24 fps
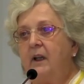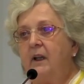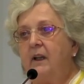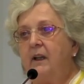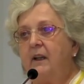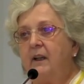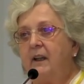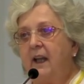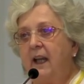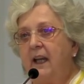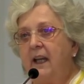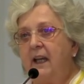
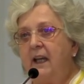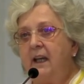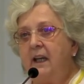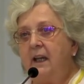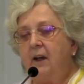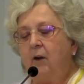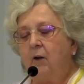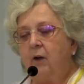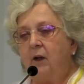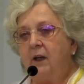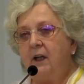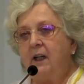
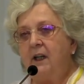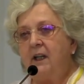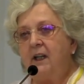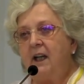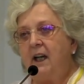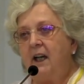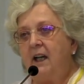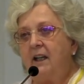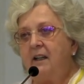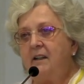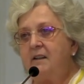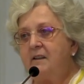they
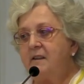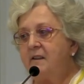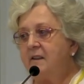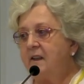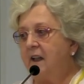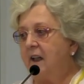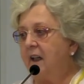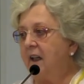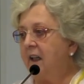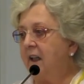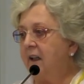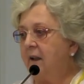organize
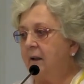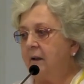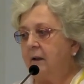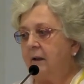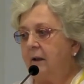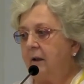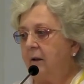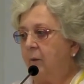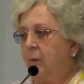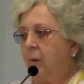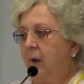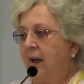like
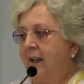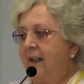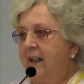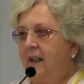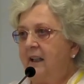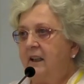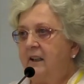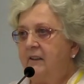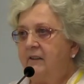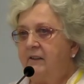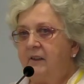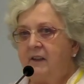white
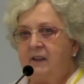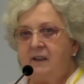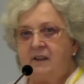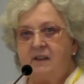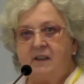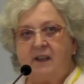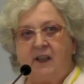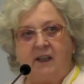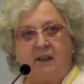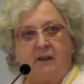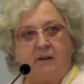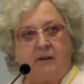elephant
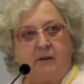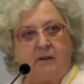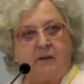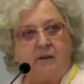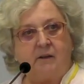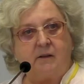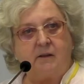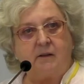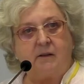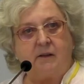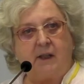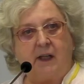
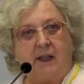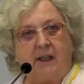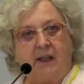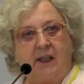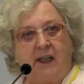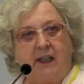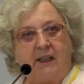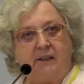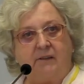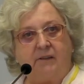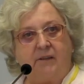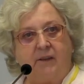sales, that
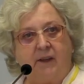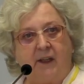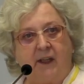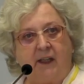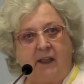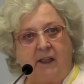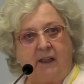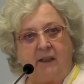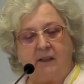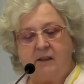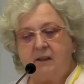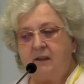kind of
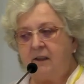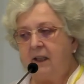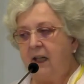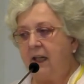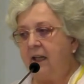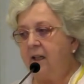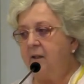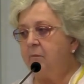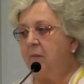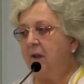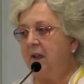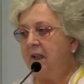thing, to
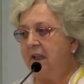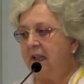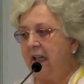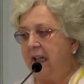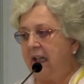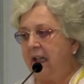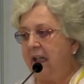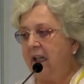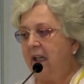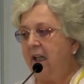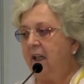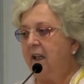gain
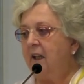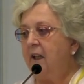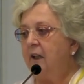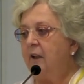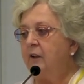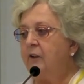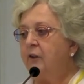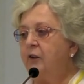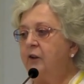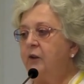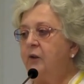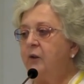money
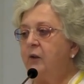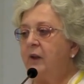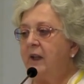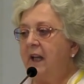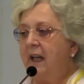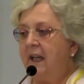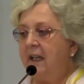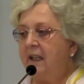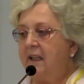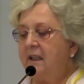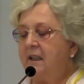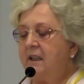to
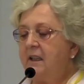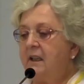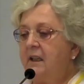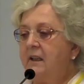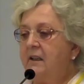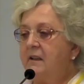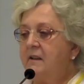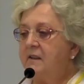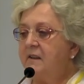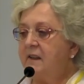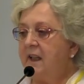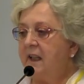then
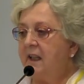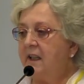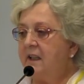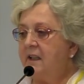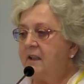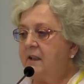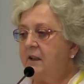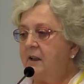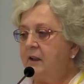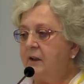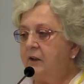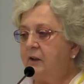
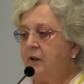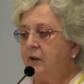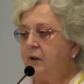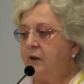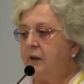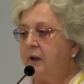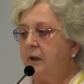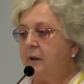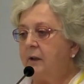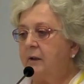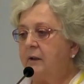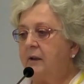send to
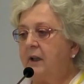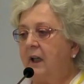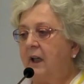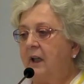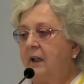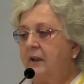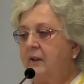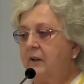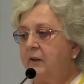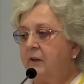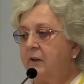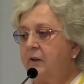the
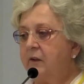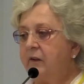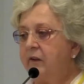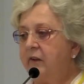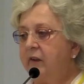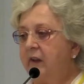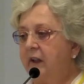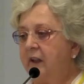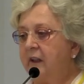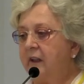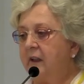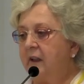doctors
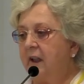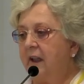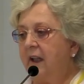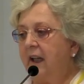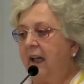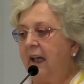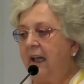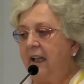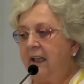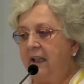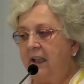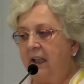in
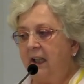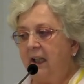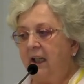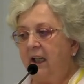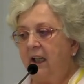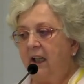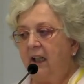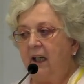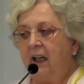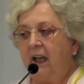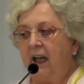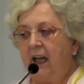
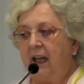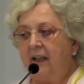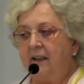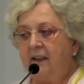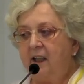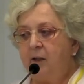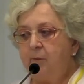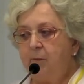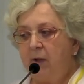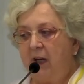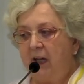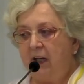Haiti, and
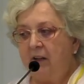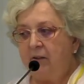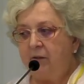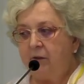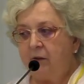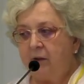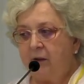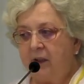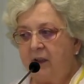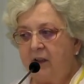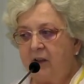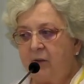they pay
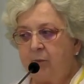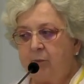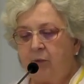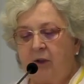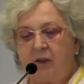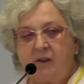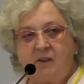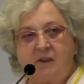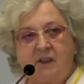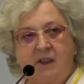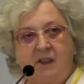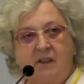for these
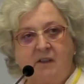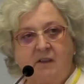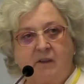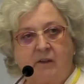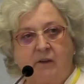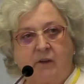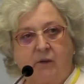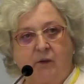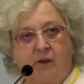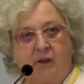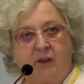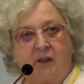
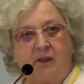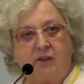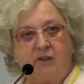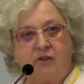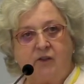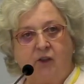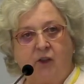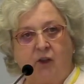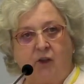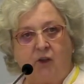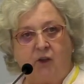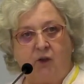prosthesis for these
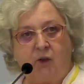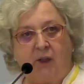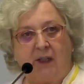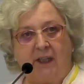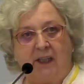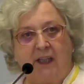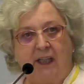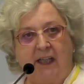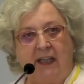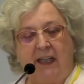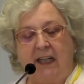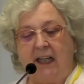
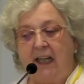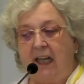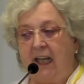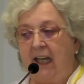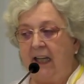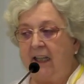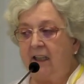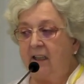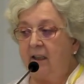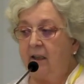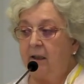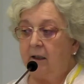children.
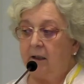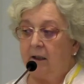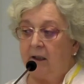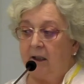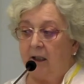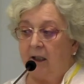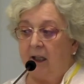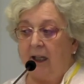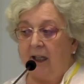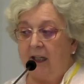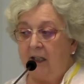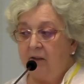And
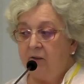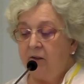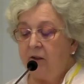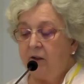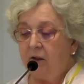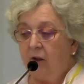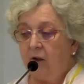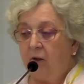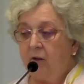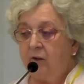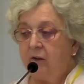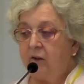even
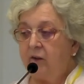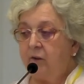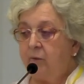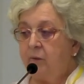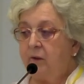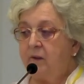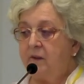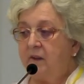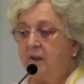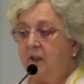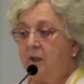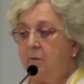though this
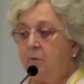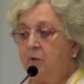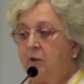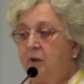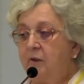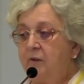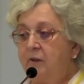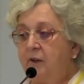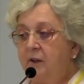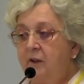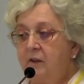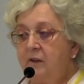was a number
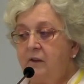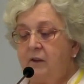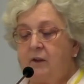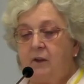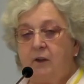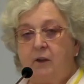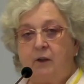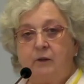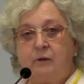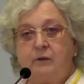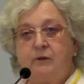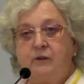of years
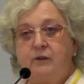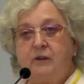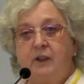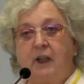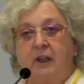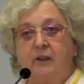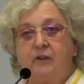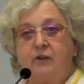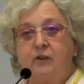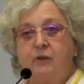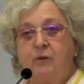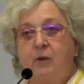ago,
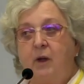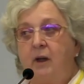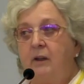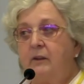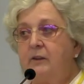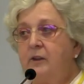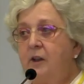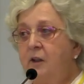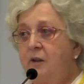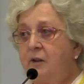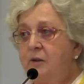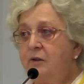as you all
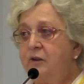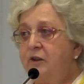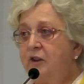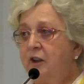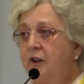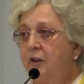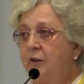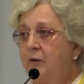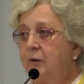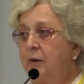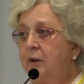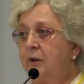know,
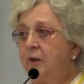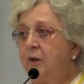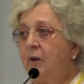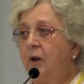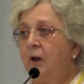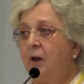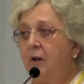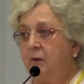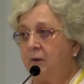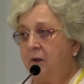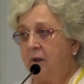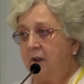children
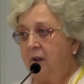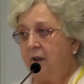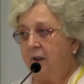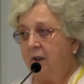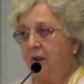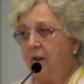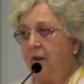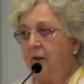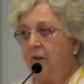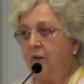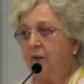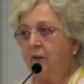grow.
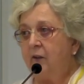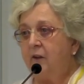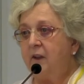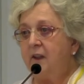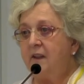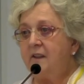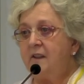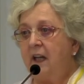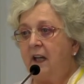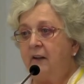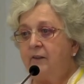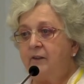So
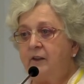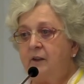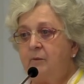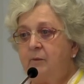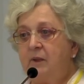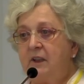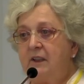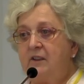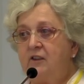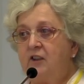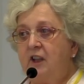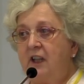these have to
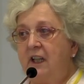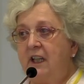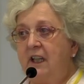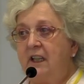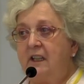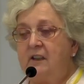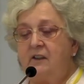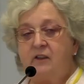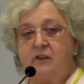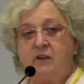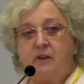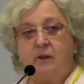be
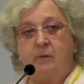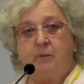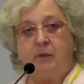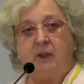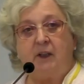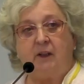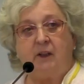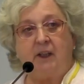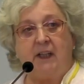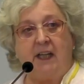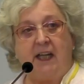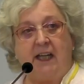changed
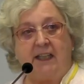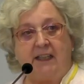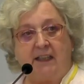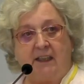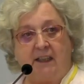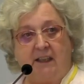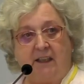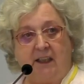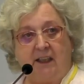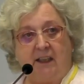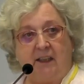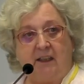
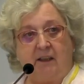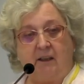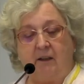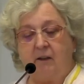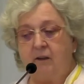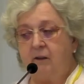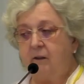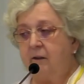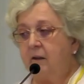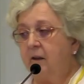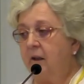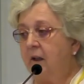periodically.
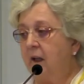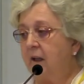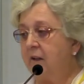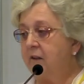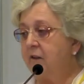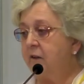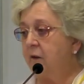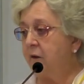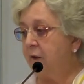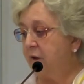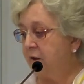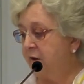And
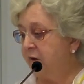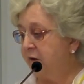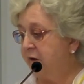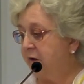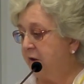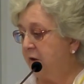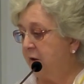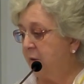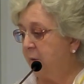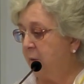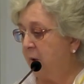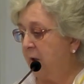so they're
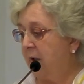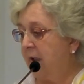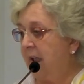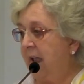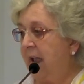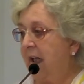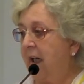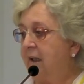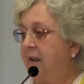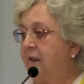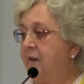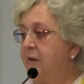still
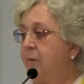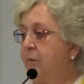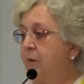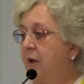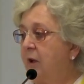working on this